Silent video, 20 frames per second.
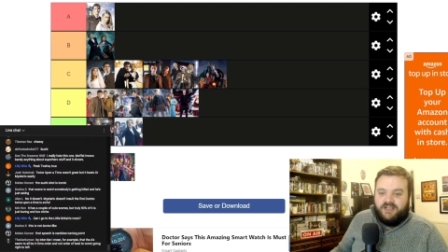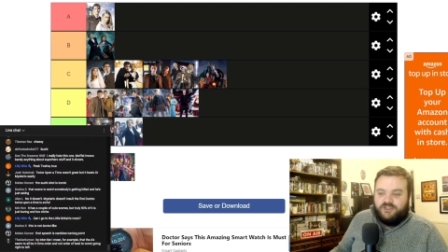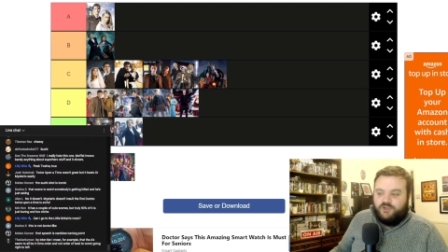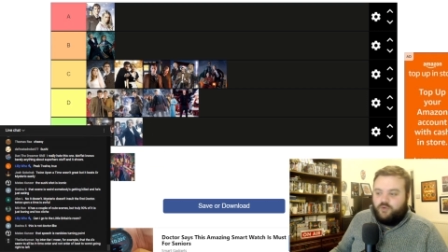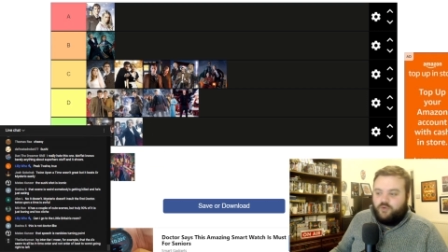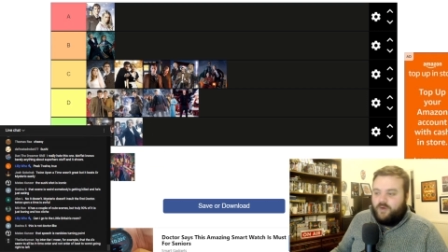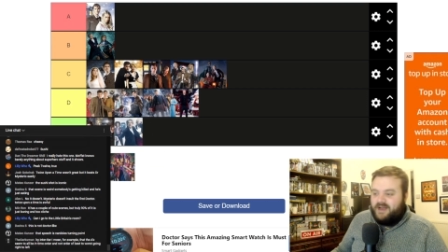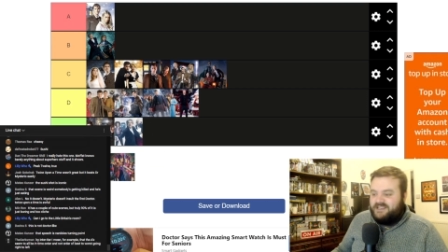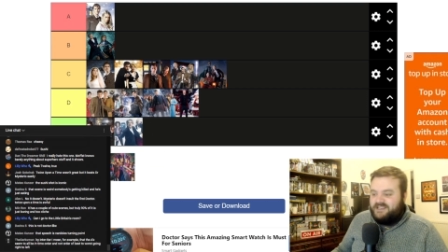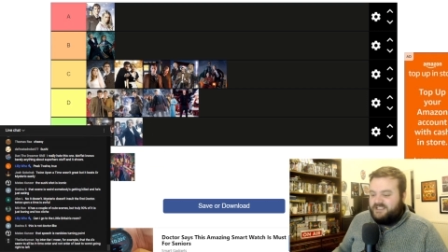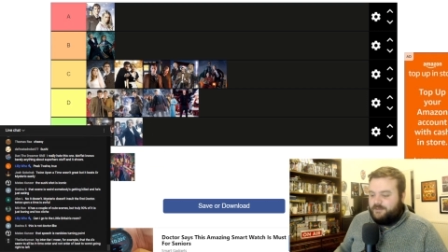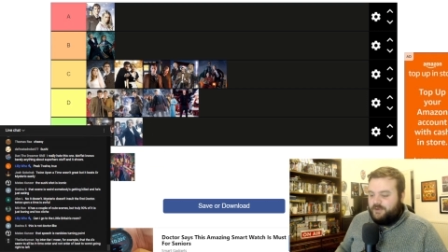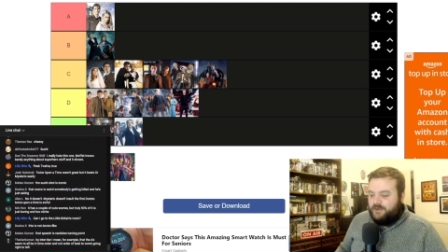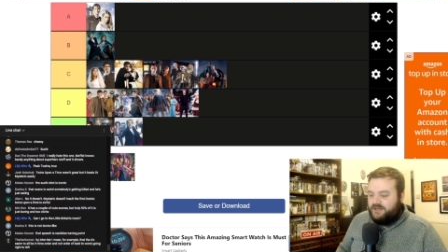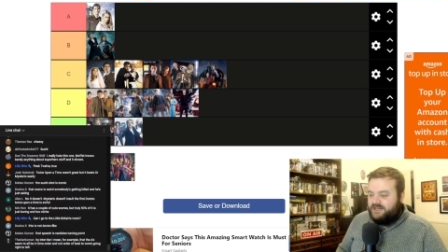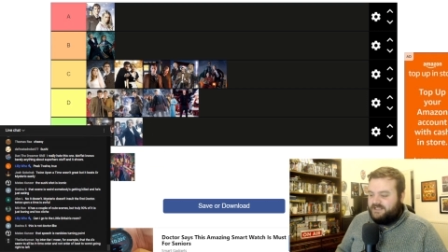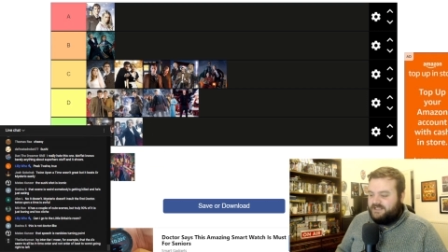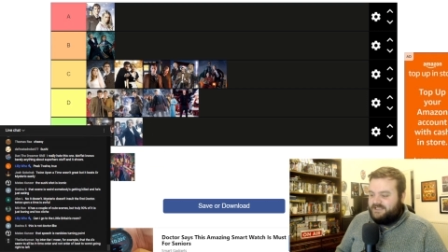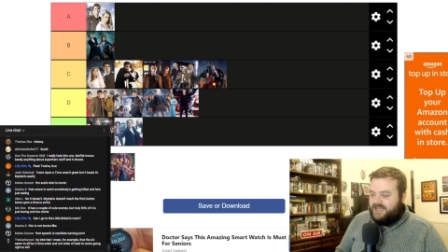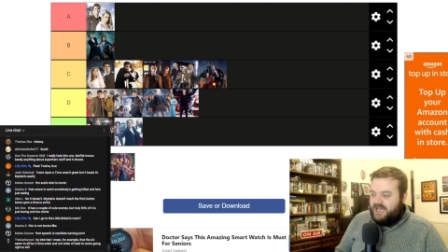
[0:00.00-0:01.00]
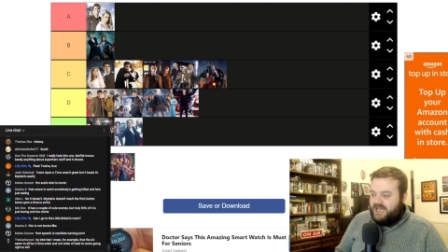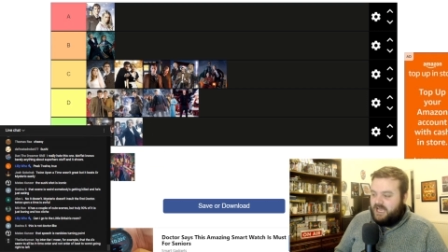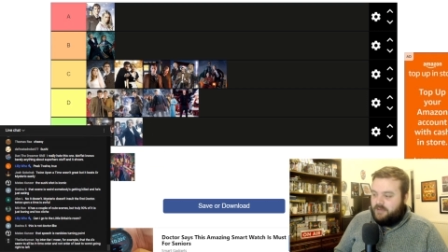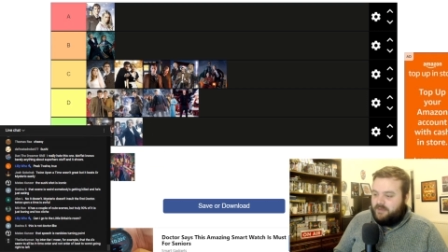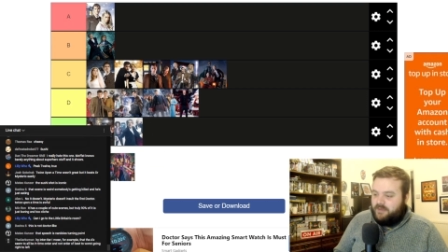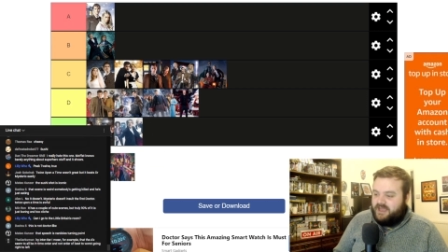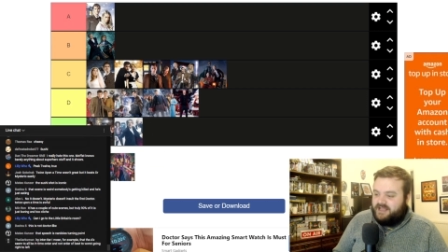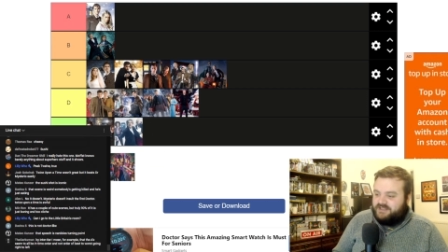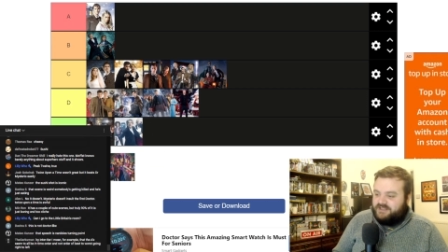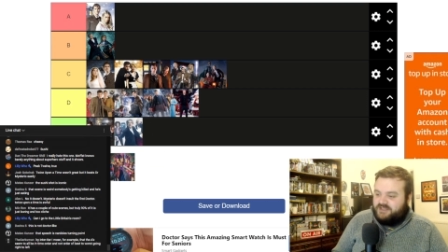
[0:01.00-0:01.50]
Twice Upon a
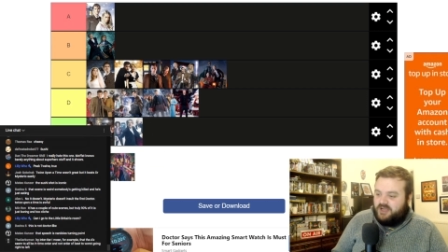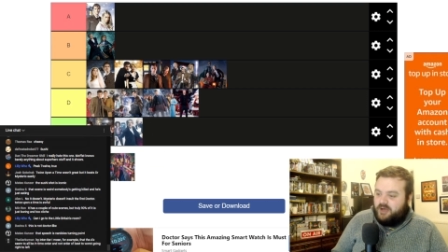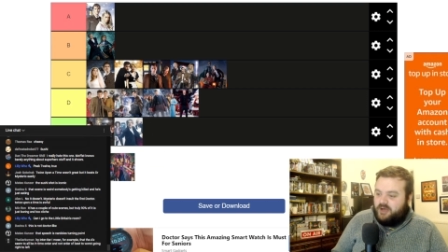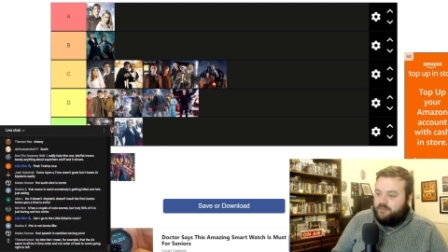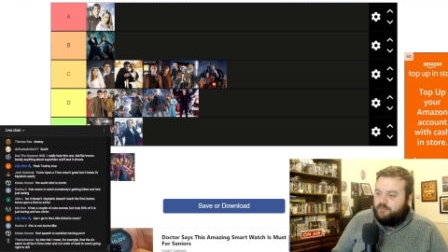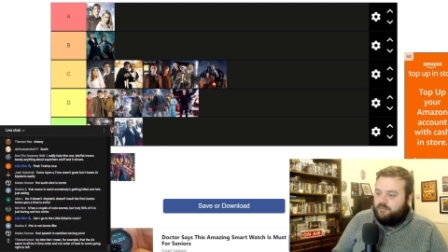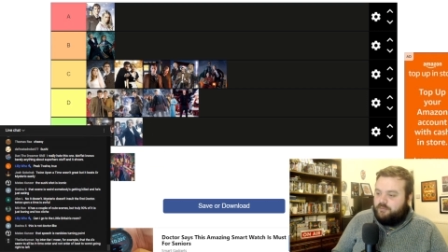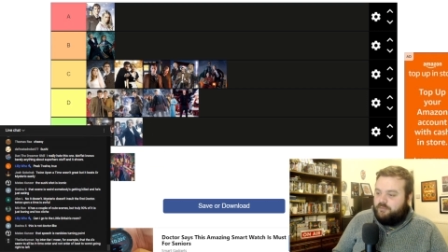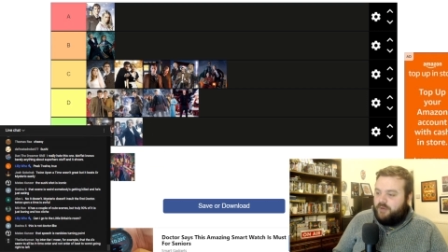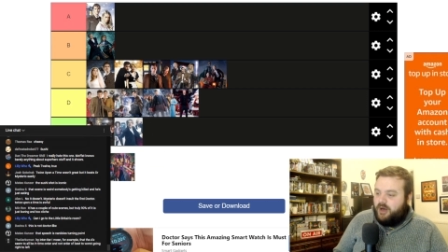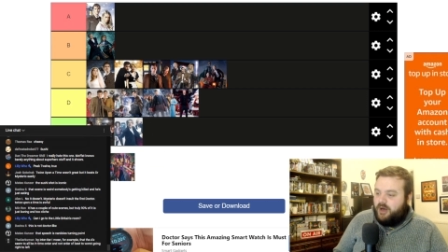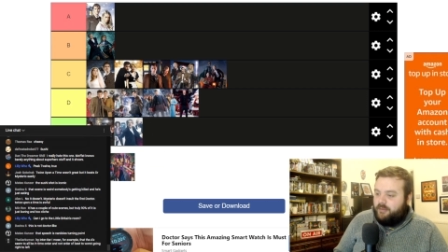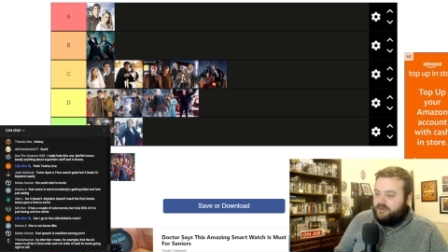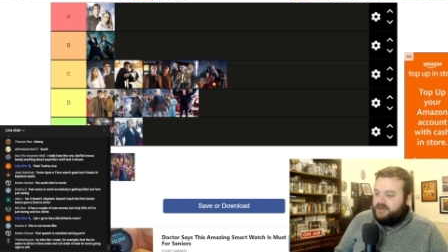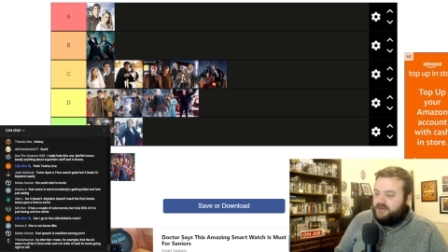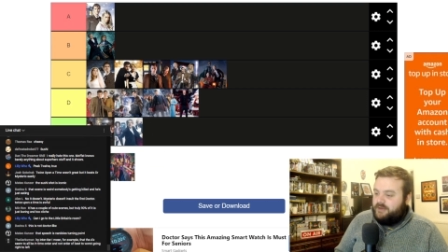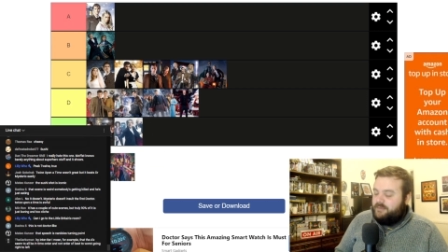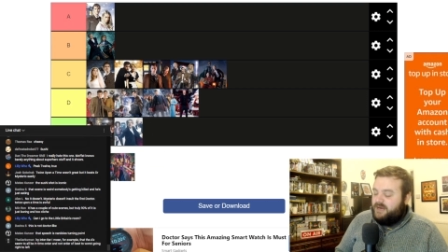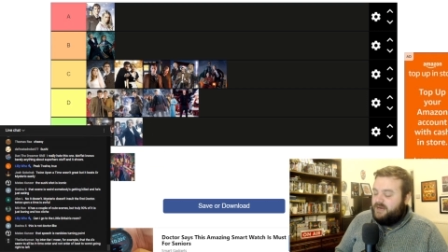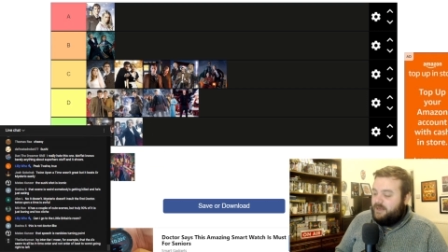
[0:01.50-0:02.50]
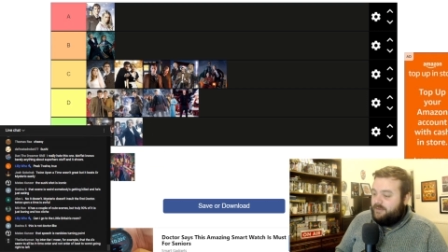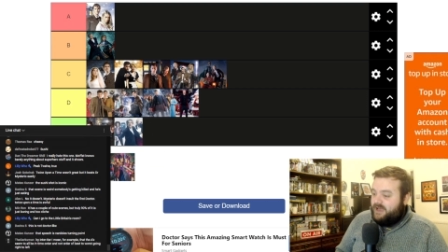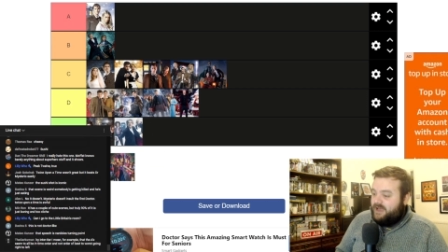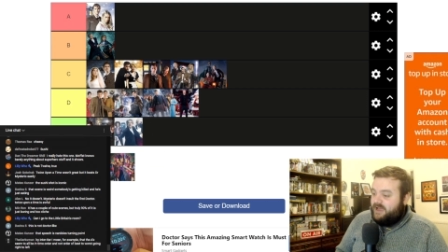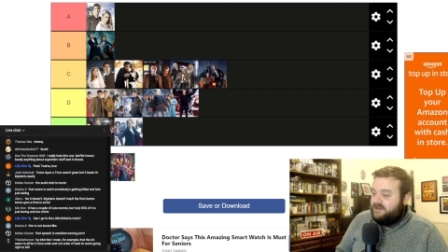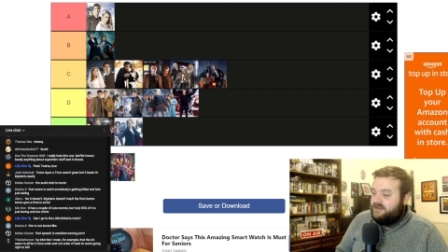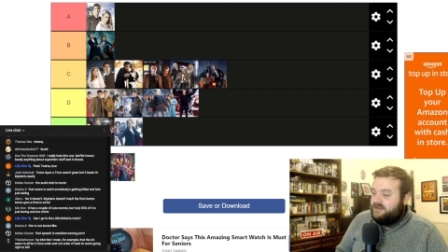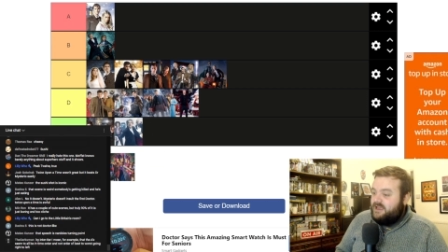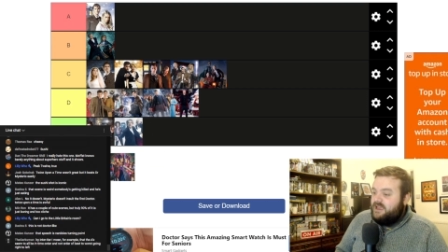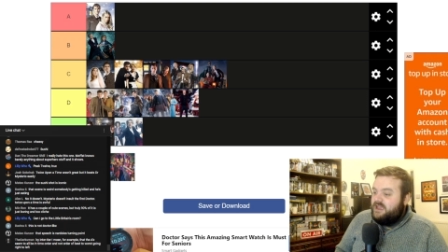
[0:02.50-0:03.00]
Time is abominably
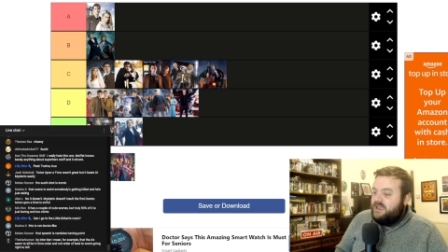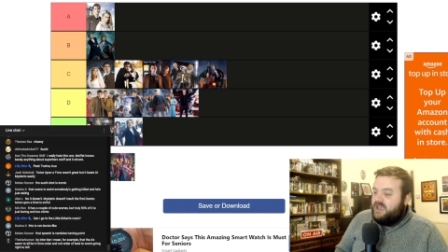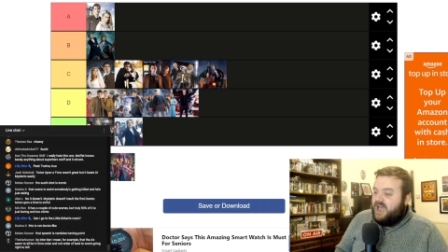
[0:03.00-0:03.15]
bad.